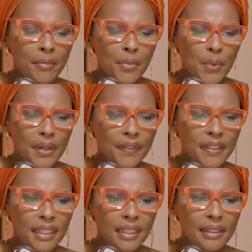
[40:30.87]
We've
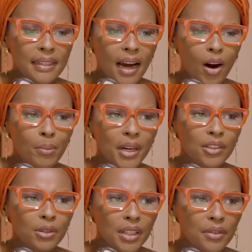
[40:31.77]
seen how
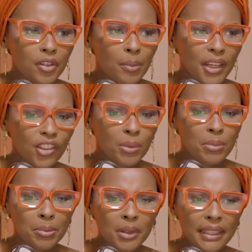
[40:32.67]
much information
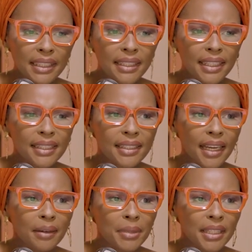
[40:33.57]
people needed,
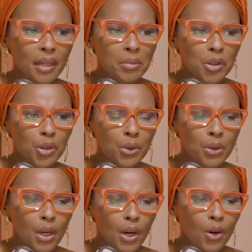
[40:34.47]
and being able
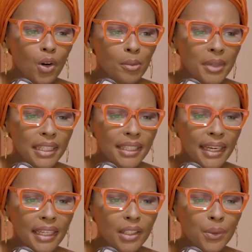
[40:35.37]
to
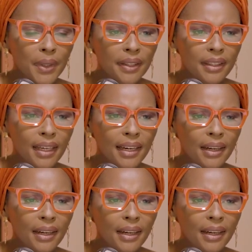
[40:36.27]
communicate with